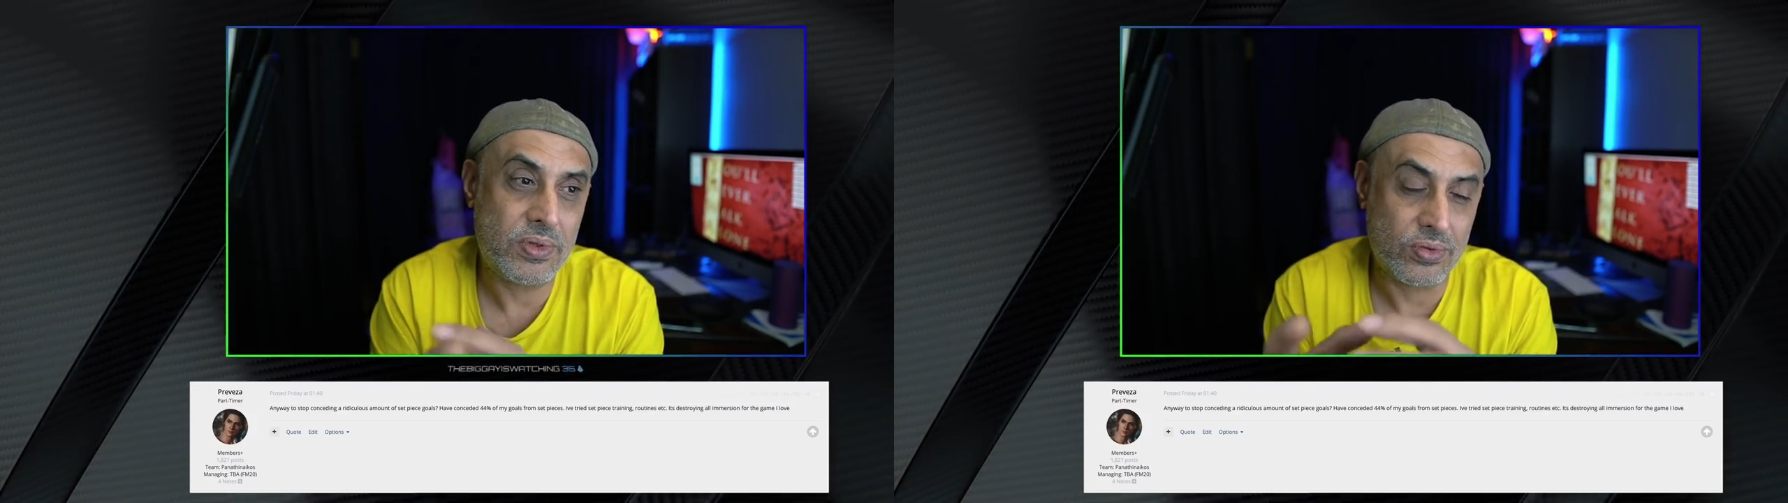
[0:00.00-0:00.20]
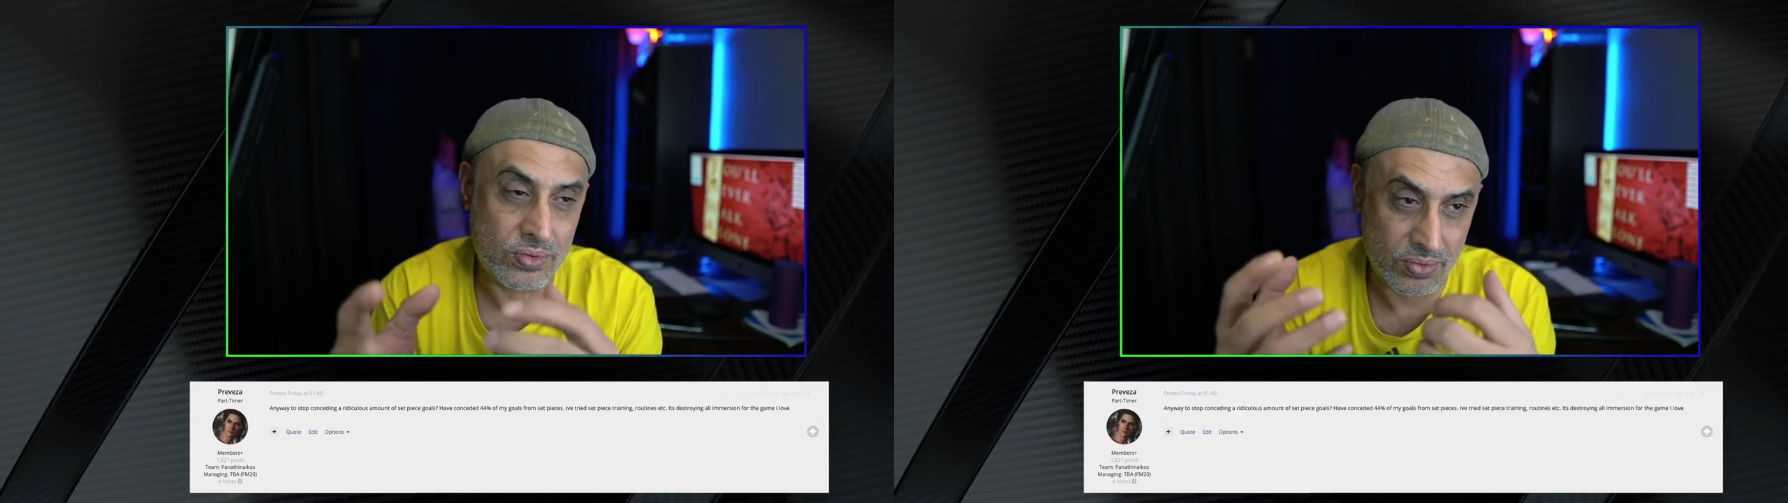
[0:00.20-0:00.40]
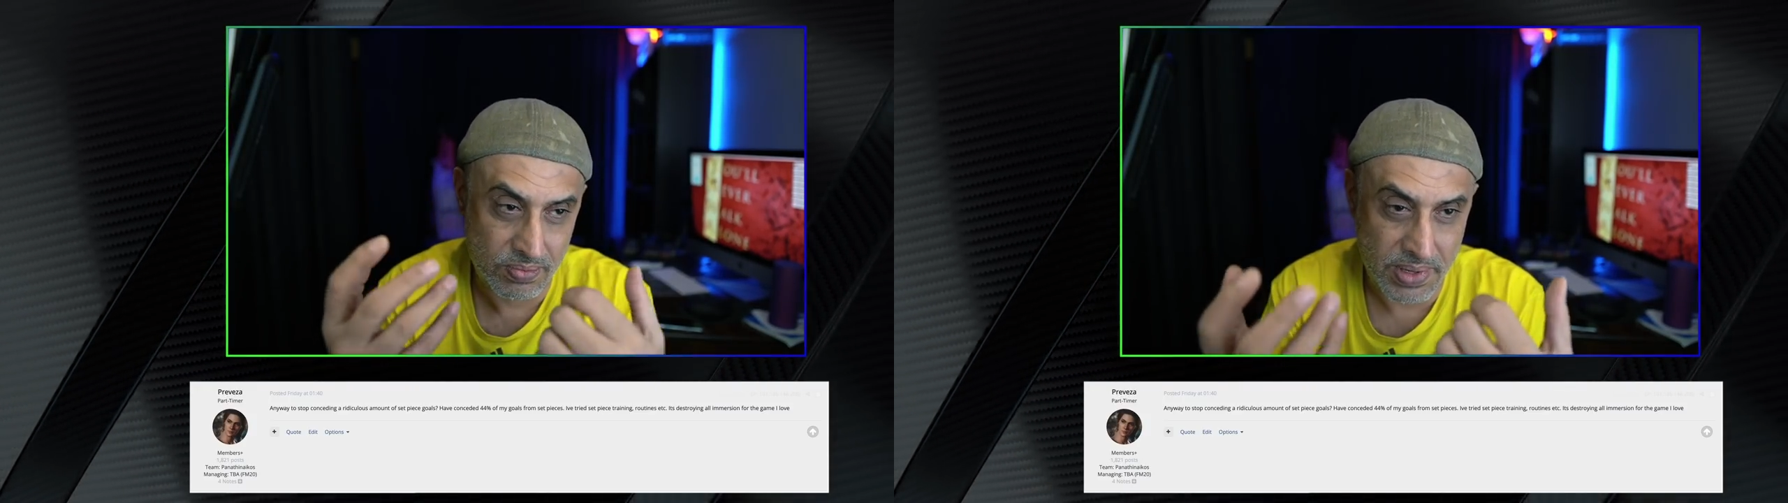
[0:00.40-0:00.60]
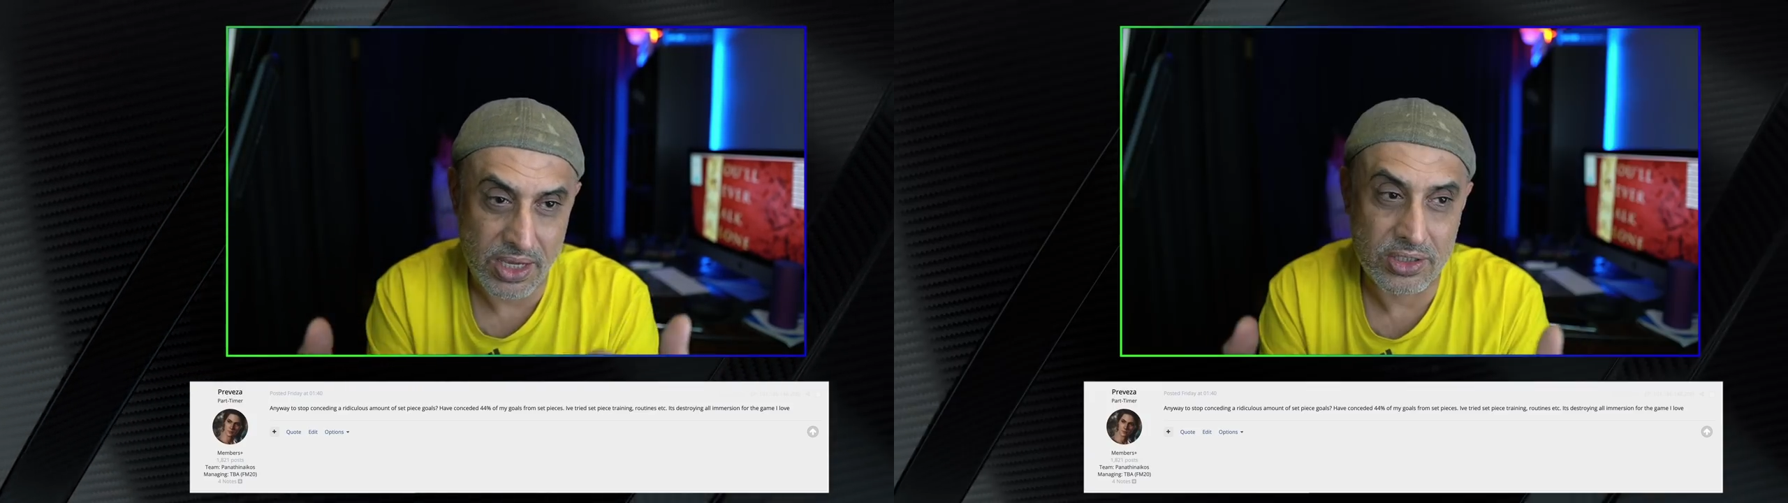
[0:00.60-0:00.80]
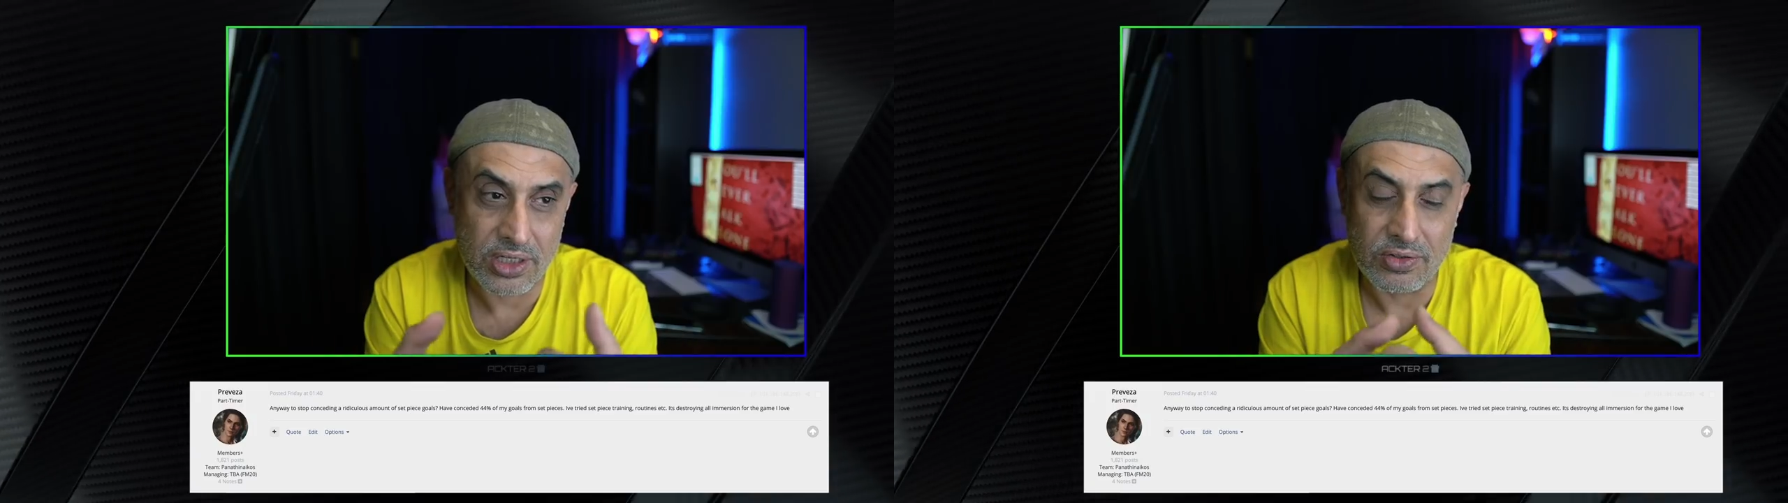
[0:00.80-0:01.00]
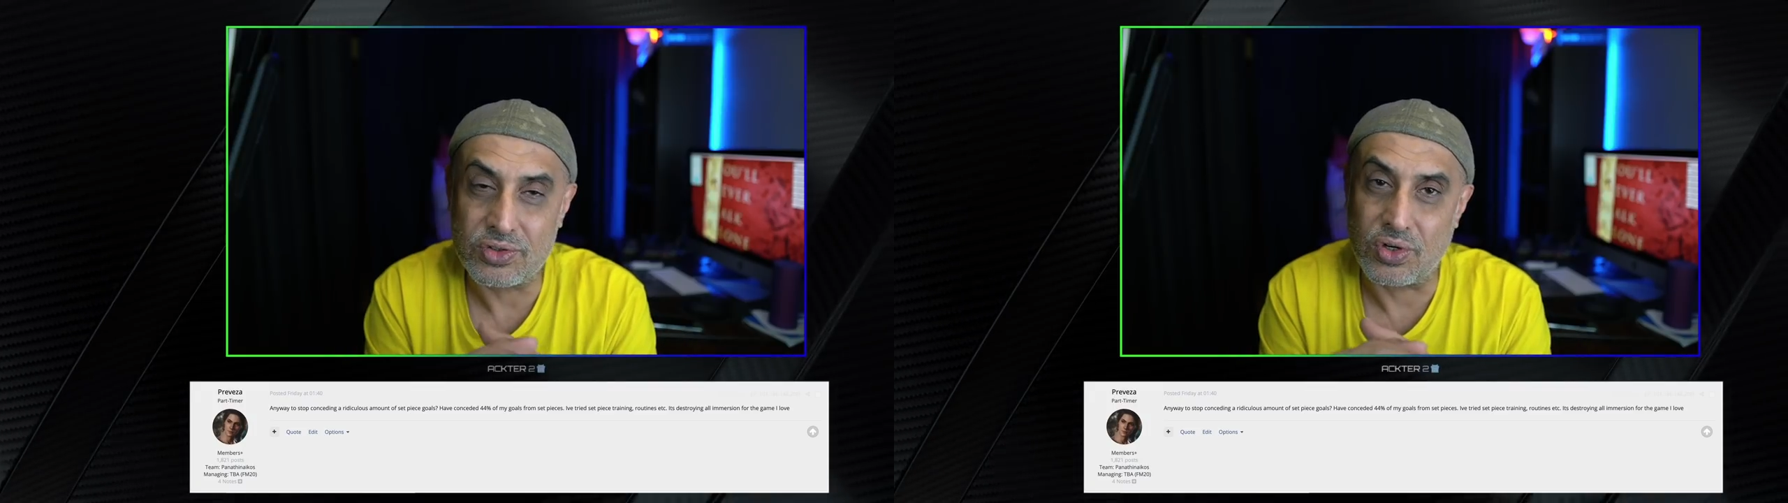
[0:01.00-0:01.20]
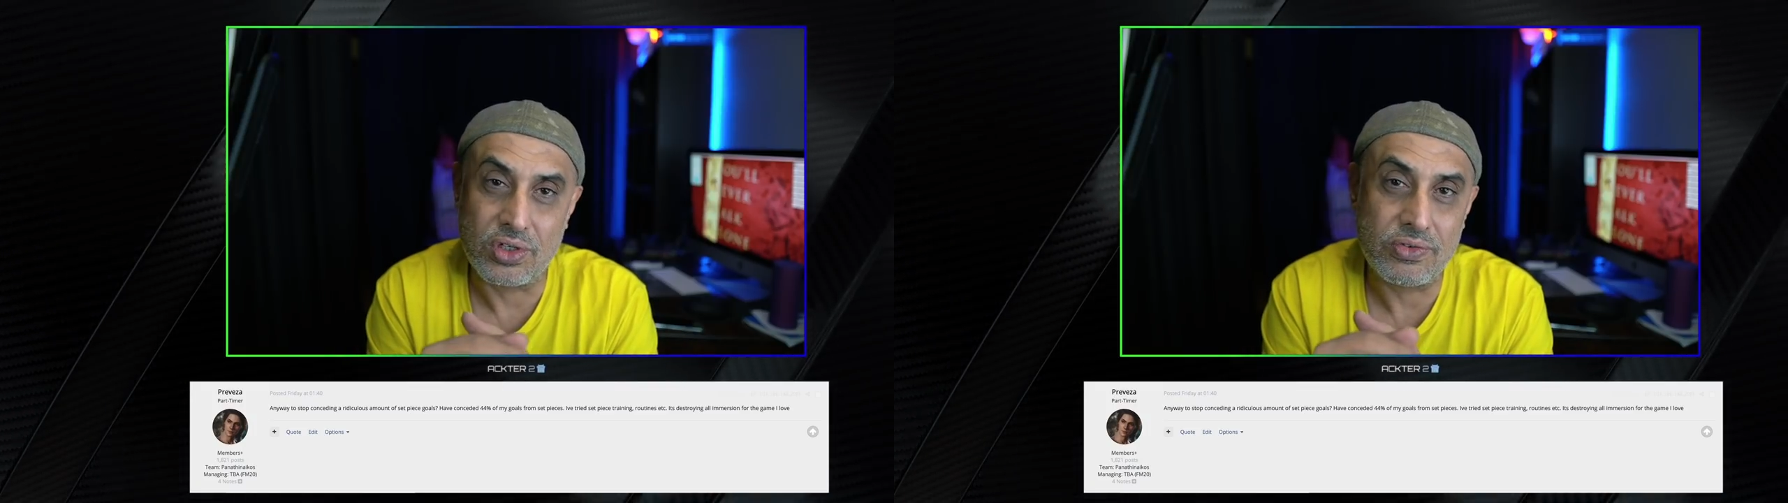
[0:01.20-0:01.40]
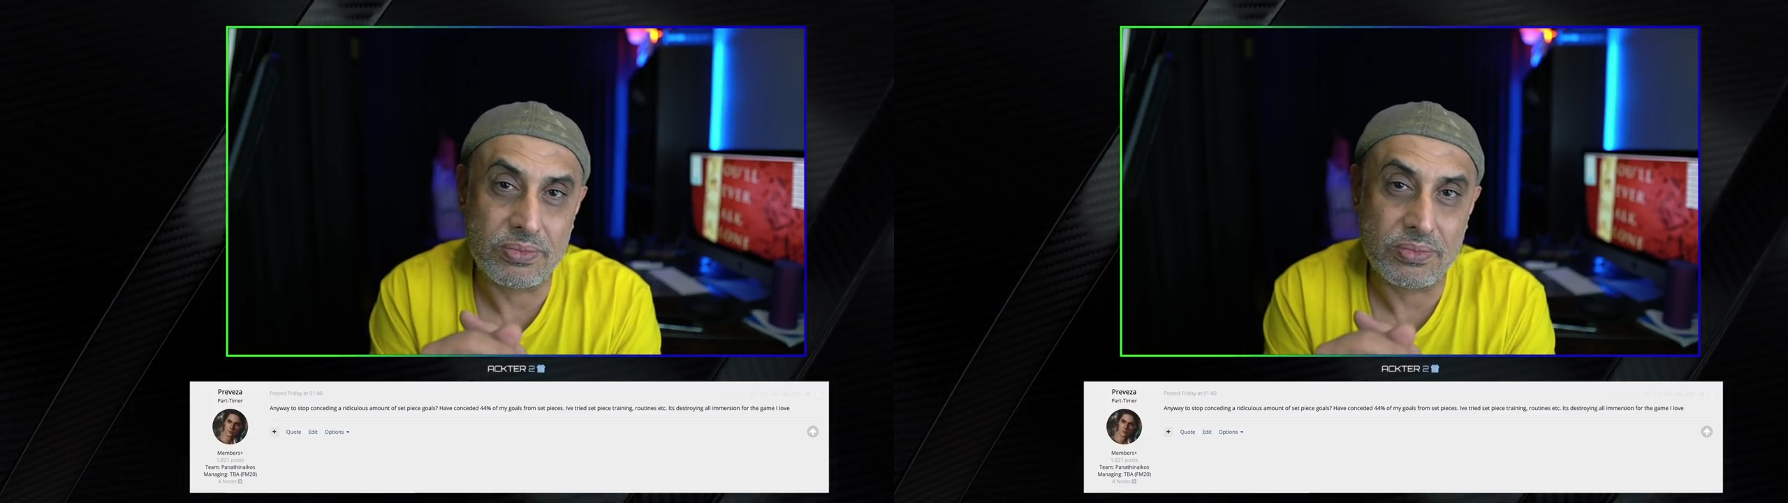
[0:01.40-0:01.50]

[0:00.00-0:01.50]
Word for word: to make yourself stronger